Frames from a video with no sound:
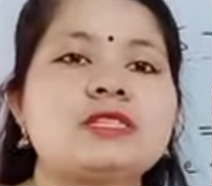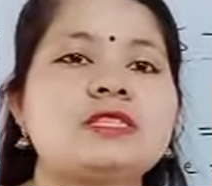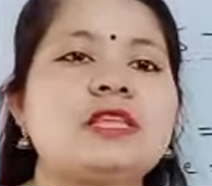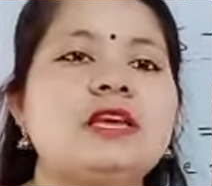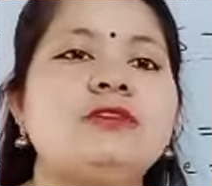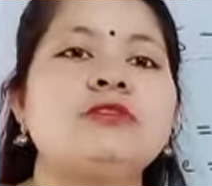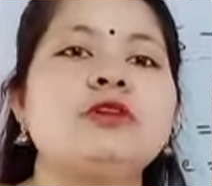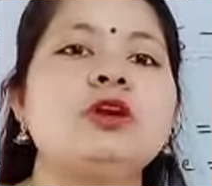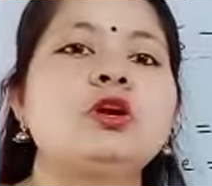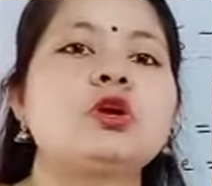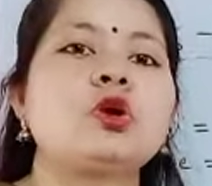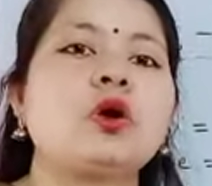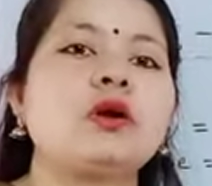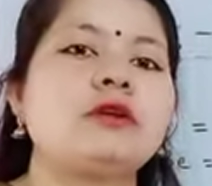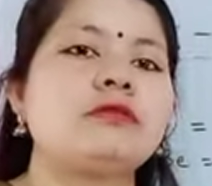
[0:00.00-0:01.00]
they will
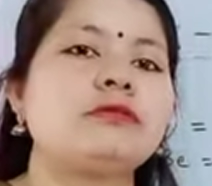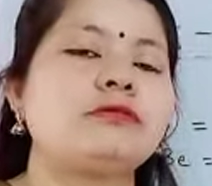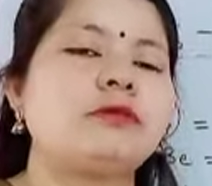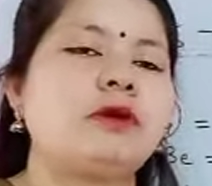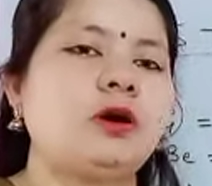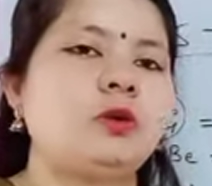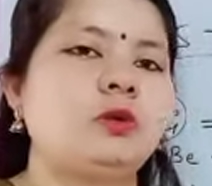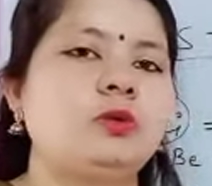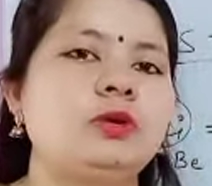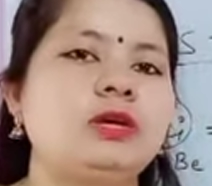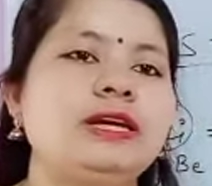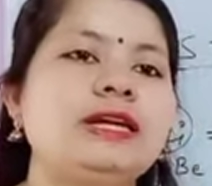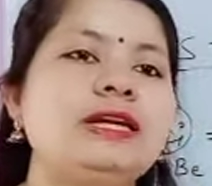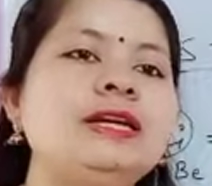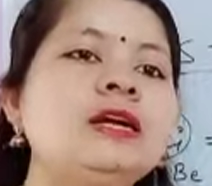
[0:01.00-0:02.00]
not found
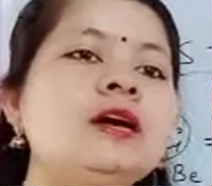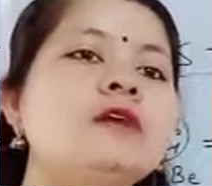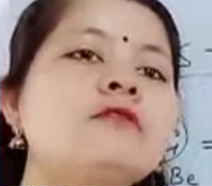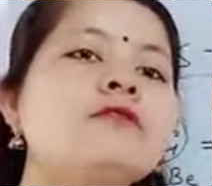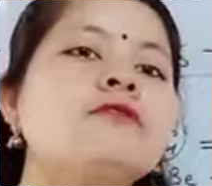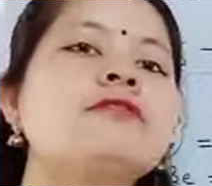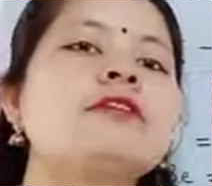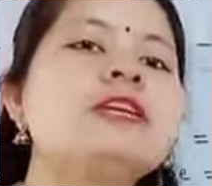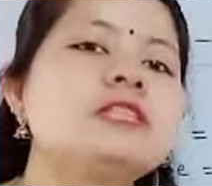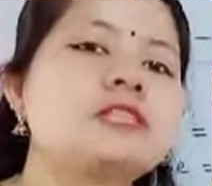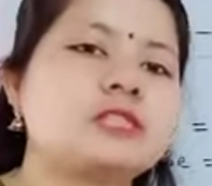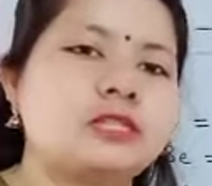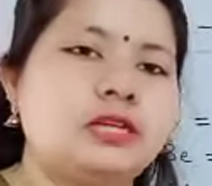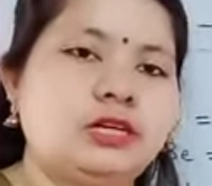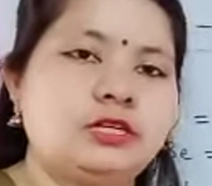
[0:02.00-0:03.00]
in free
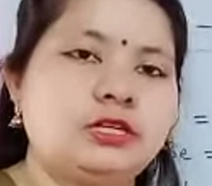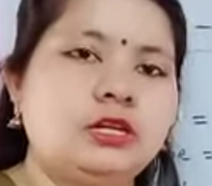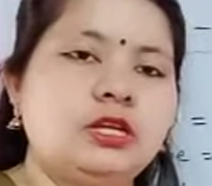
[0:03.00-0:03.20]
state.